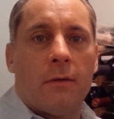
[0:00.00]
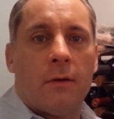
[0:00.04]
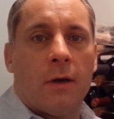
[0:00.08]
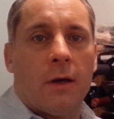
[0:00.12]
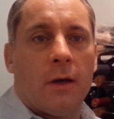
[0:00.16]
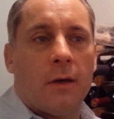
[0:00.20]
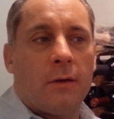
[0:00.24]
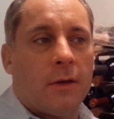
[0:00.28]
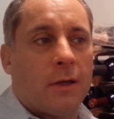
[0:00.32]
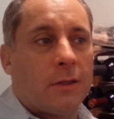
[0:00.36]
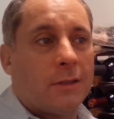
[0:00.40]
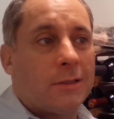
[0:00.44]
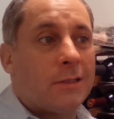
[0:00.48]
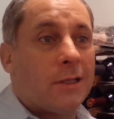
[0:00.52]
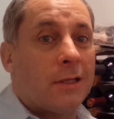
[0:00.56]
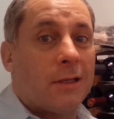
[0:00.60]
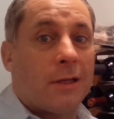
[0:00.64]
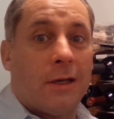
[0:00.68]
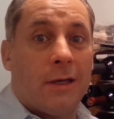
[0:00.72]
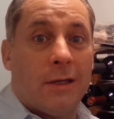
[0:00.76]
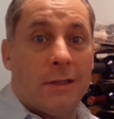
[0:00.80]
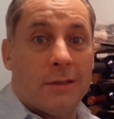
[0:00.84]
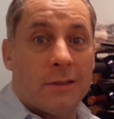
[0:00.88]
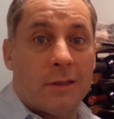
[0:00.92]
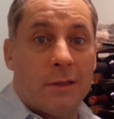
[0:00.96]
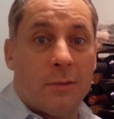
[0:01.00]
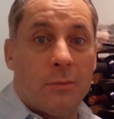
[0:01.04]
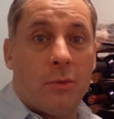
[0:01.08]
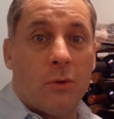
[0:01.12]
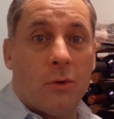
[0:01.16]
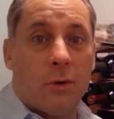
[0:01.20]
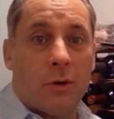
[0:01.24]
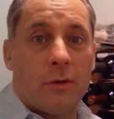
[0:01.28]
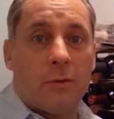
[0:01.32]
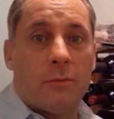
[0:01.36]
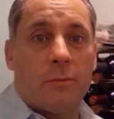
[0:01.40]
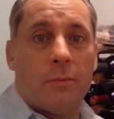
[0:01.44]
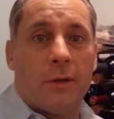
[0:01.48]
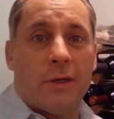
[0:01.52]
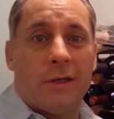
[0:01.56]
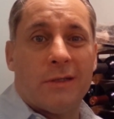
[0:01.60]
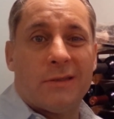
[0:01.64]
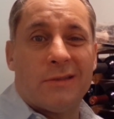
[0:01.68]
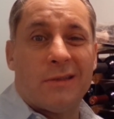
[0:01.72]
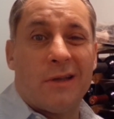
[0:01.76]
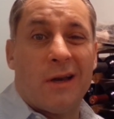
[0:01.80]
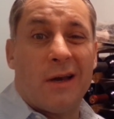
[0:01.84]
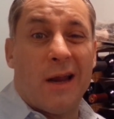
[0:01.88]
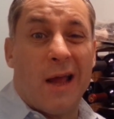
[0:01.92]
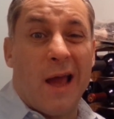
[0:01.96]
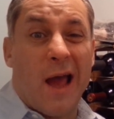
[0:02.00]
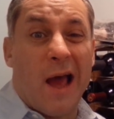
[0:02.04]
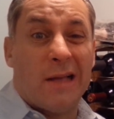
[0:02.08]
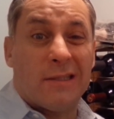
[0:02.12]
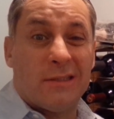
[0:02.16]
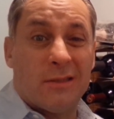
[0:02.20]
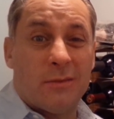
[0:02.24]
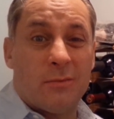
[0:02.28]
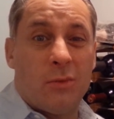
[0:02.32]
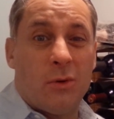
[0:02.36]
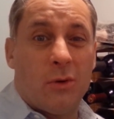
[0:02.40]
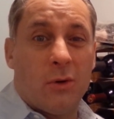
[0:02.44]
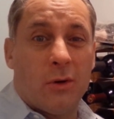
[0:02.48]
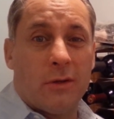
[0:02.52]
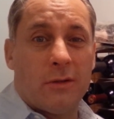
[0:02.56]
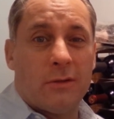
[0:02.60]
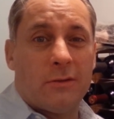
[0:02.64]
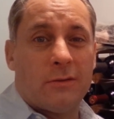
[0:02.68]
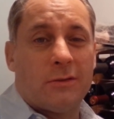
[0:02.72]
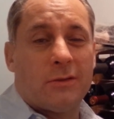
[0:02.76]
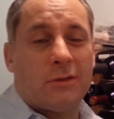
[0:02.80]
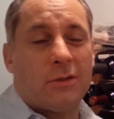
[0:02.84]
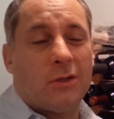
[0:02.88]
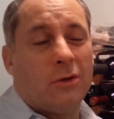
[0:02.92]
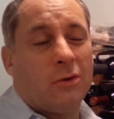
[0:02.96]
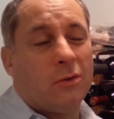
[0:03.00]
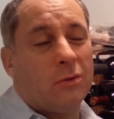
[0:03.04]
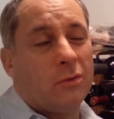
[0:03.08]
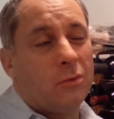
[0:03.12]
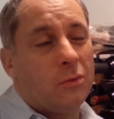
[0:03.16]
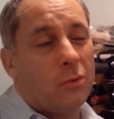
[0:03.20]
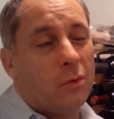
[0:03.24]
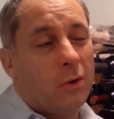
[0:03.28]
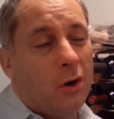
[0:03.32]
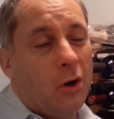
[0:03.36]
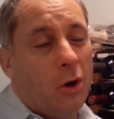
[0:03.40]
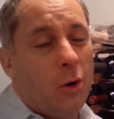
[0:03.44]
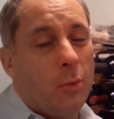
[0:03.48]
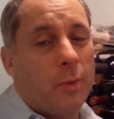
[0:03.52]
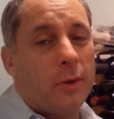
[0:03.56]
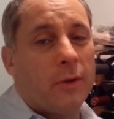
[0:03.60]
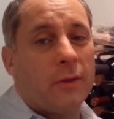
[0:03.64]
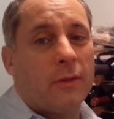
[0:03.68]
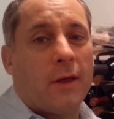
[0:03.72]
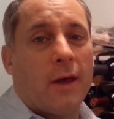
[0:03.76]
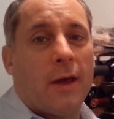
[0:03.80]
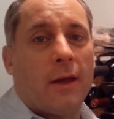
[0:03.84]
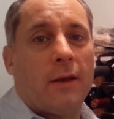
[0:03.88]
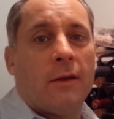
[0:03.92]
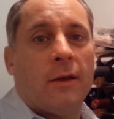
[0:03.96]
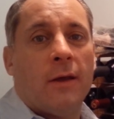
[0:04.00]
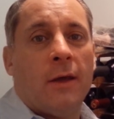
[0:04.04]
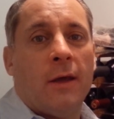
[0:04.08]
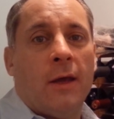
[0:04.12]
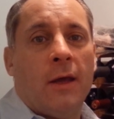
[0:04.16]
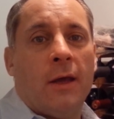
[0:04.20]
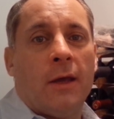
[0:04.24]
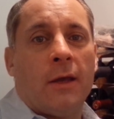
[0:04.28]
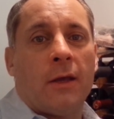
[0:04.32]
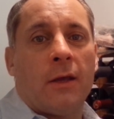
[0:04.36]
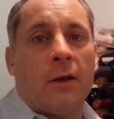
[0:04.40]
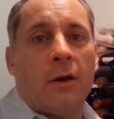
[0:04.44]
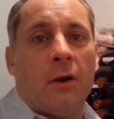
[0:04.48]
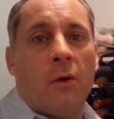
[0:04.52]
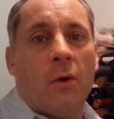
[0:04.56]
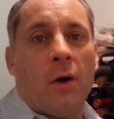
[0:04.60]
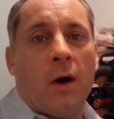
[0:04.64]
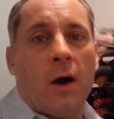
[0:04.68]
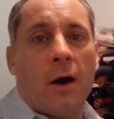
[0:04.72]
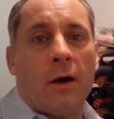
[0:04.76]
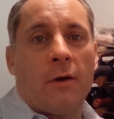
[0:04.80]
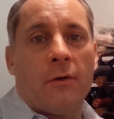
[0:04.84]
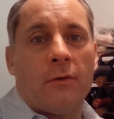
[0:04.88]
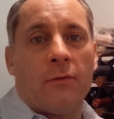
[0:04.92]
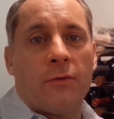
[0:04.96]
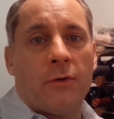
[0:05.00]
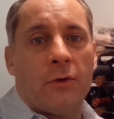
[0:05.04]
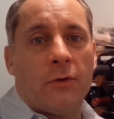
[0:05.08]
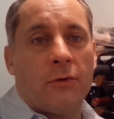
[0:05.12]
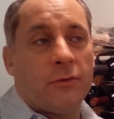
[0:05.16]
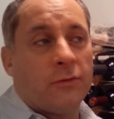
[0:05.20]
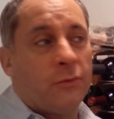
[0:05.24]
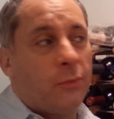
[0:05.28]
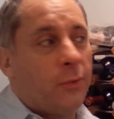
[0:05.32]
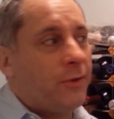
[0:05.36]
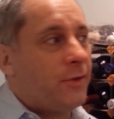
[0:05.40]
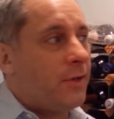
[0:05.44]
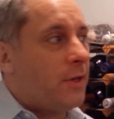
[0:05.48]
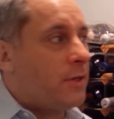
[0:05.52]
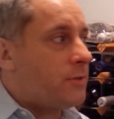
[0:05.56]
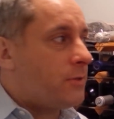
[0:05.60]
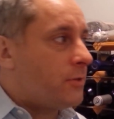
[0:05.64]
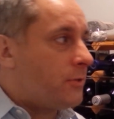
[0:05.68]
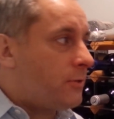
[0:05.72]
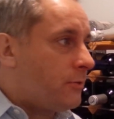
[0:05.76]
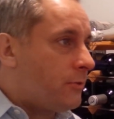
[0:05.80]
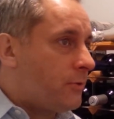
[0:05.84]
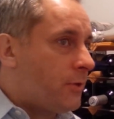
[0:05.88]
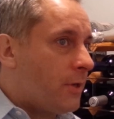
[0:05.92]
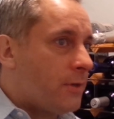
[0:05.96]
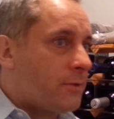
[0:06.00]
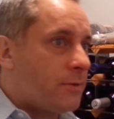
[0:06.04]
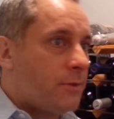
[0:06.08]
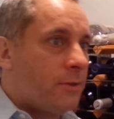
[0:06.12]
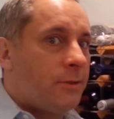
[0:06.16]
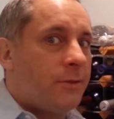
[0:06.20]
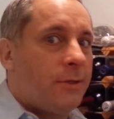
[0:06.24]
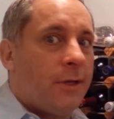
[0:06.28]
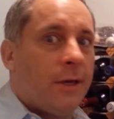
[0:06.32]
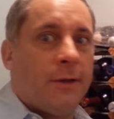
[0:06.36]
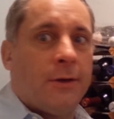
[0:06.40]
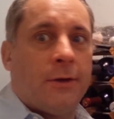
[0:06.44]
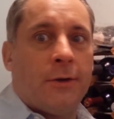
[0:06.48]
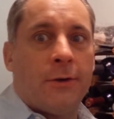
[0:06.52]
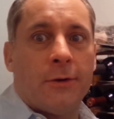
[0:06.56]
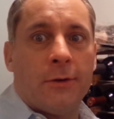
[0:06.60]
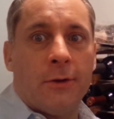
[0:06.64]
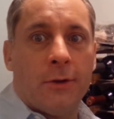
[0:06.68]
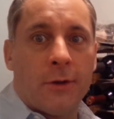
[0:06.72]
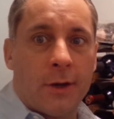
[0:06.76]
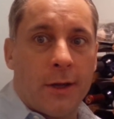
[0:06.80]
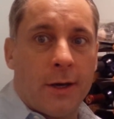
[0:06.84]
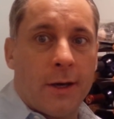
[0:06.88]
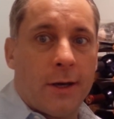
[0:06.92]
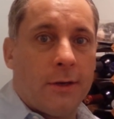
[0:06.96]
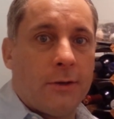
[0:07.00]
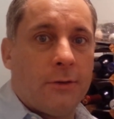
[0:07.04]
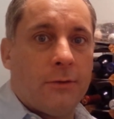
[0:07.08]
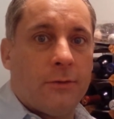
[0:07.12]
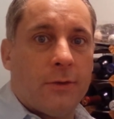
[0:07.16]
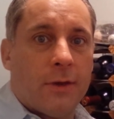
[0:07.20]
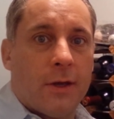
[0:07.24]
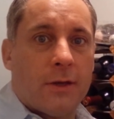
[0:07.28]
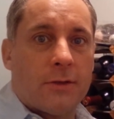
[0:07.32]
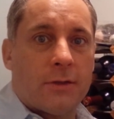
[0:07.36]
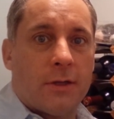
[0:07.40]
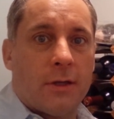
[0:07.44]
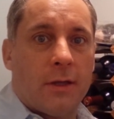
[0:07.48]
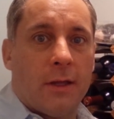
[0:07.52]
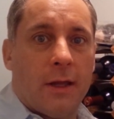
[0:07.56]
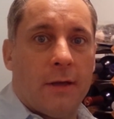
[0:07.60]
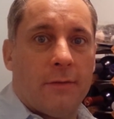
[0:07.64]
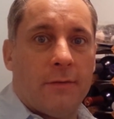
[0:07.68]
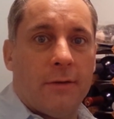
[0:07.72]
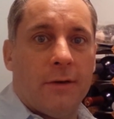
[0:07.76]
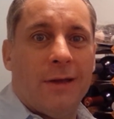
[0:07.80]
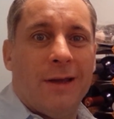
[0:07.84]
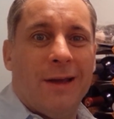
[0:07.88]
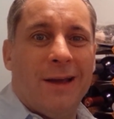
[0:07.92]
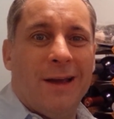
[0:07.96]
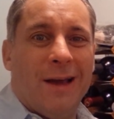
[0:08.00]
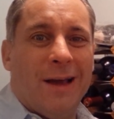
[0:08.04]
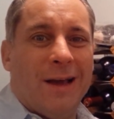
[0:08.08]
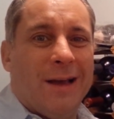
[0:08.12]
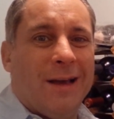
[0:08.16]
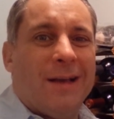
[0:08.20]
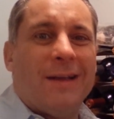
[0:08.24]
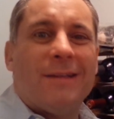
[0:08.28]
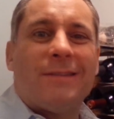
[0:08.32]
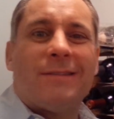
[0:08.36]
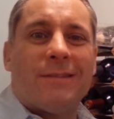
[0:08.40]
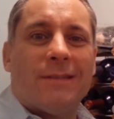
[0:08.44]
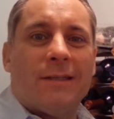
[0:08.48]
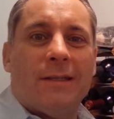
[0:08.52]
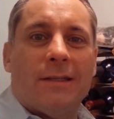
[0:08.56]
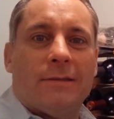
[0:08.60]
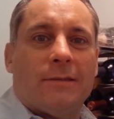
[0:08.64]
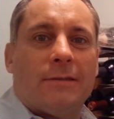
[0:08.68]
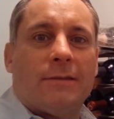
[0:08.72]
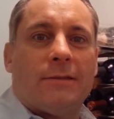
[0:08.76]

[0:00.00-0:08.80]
Not to say that it isn't important, but it's not as important. So we're hoping that, our reviews, if we taste the 2010 and you're looking at a 2011, it's